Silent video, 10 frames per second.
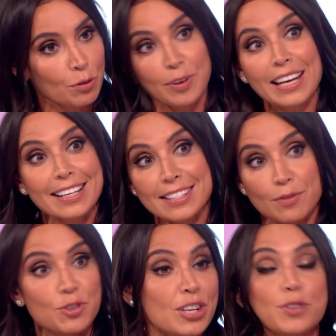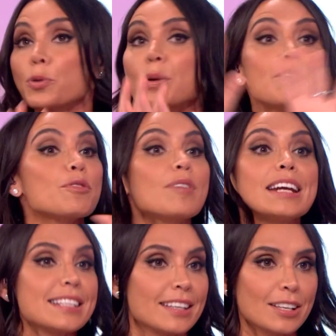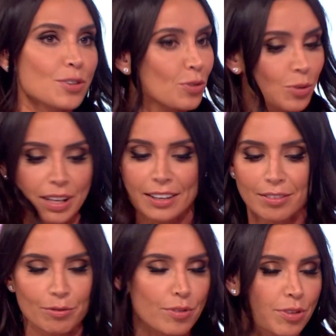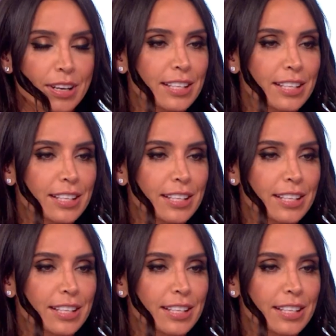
your feelings have changed for whatever reason. I don't know, like, the